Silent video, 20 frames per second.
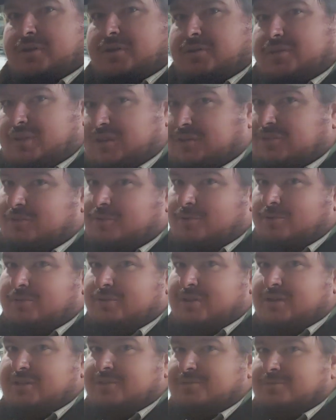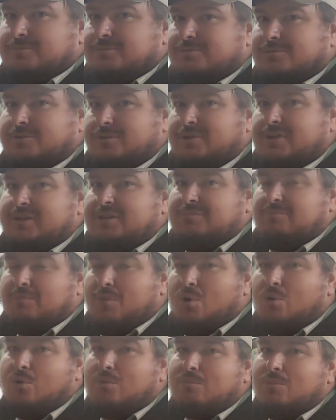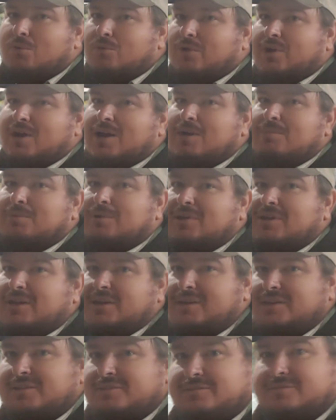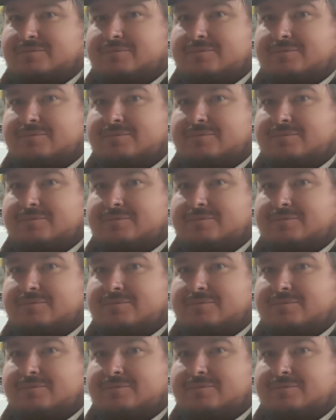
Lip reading: these newer diesels are getting more and more complicated.